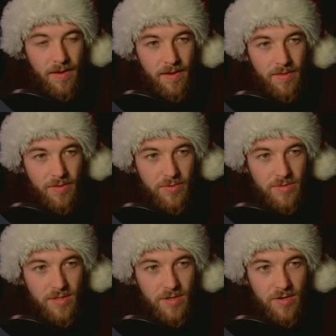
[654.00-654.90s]
Those
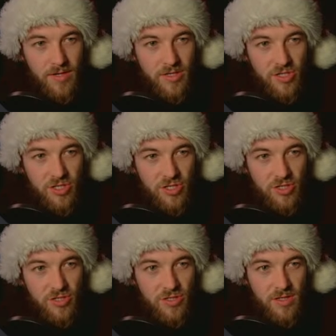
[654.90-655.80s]
are
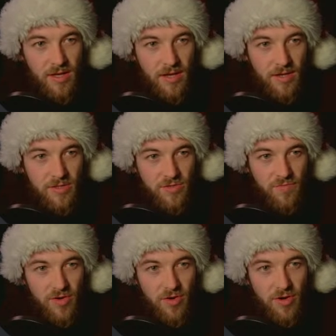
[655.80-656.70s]
integers and doesn't
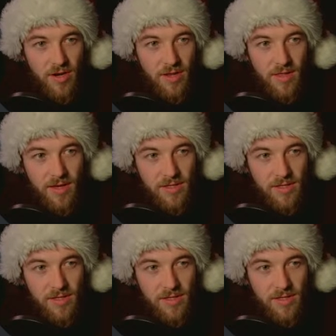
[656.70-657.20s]
return anything.